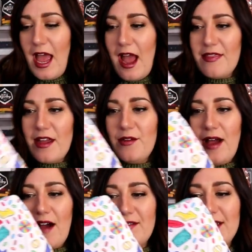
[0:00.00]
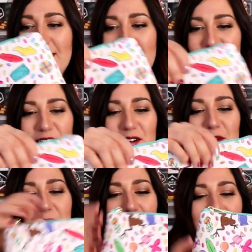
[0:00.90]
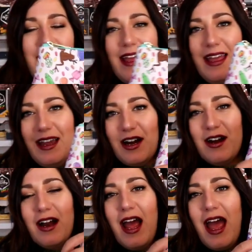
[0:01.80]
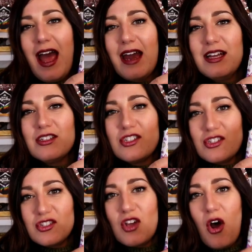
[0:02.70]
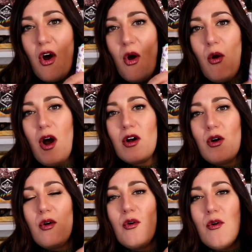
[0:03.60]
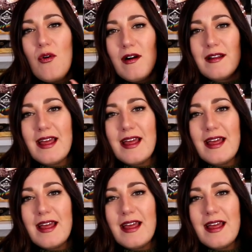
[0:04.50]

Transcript: And then you have an additional bag here and it's so cool.